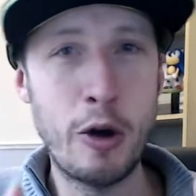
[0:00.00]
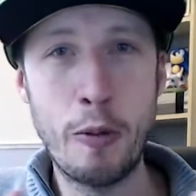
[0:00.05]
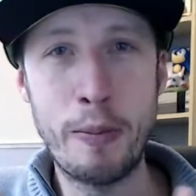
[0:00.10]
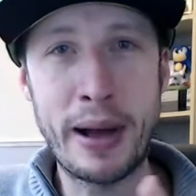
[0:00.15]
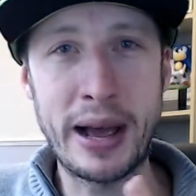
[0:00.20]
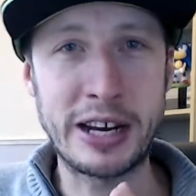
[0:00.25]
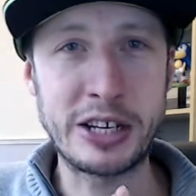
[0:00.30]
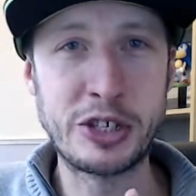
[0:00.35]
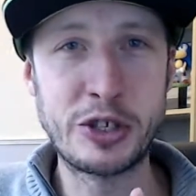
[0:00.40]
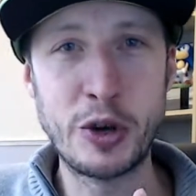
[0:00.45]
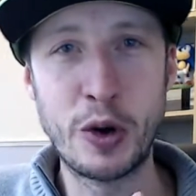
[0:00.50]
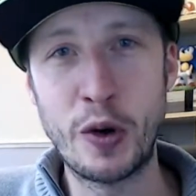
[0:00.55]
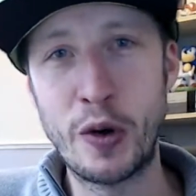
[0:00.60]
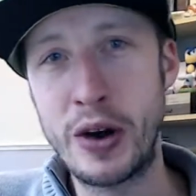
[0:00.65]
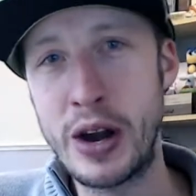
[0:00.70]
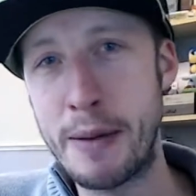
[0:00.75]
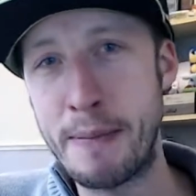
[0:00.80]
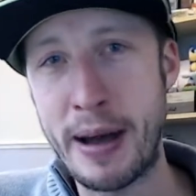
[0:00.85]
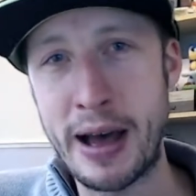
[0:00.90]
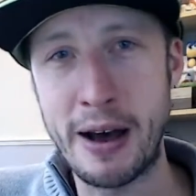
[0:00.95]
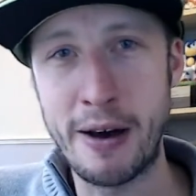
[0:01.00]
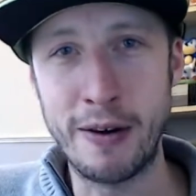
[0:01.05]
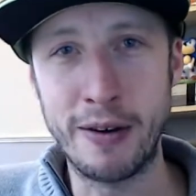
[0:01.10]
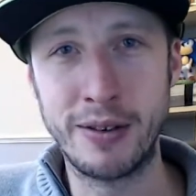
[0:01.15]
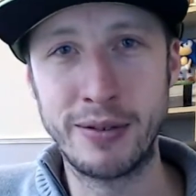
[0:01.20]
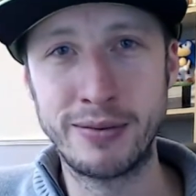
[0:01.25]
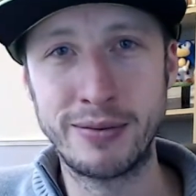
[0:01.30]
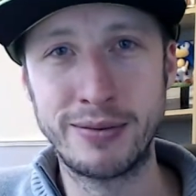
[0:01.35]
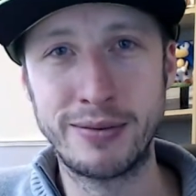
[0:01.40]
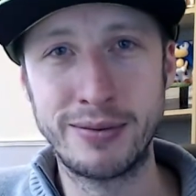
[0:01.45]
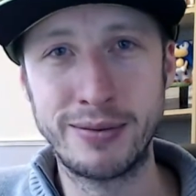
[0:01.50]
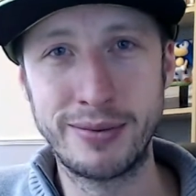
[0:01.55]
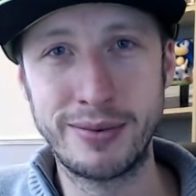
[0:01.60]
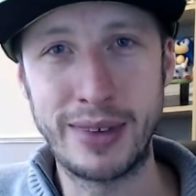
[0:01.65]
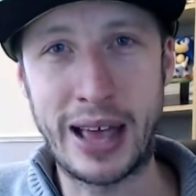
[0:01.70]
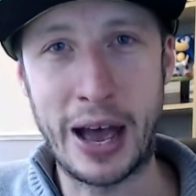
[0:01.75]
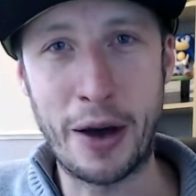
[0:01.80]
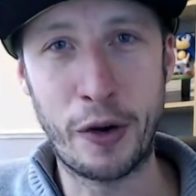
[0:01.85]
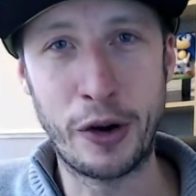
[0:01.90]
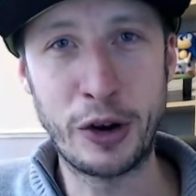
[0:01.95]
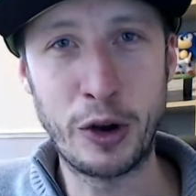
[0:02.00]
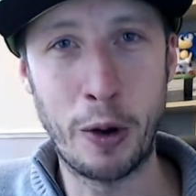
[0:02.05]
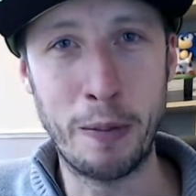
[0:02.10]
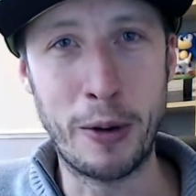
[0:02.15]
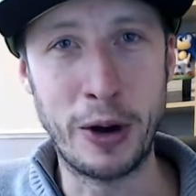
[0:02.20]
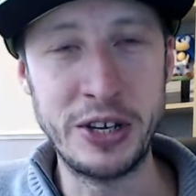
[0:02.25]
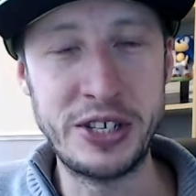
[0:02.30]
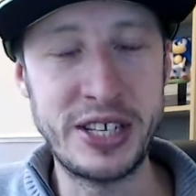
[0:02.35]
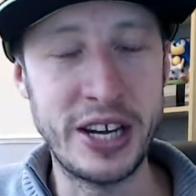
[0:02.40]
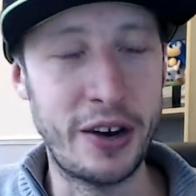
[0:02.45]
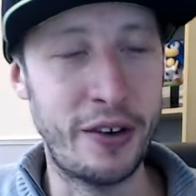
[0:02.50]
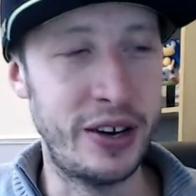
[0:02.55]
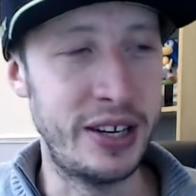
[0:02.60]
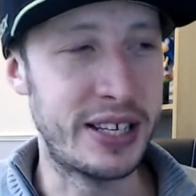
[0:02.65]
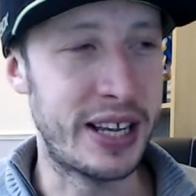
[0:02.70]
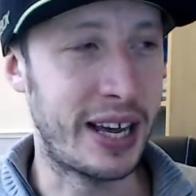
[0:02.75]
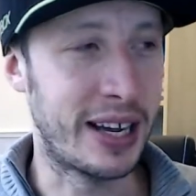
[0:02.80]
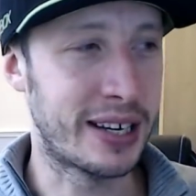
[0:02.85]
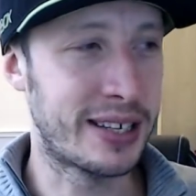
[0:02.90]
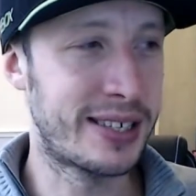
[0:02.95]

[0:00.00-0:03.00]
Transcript: backstory about how I got my Series X.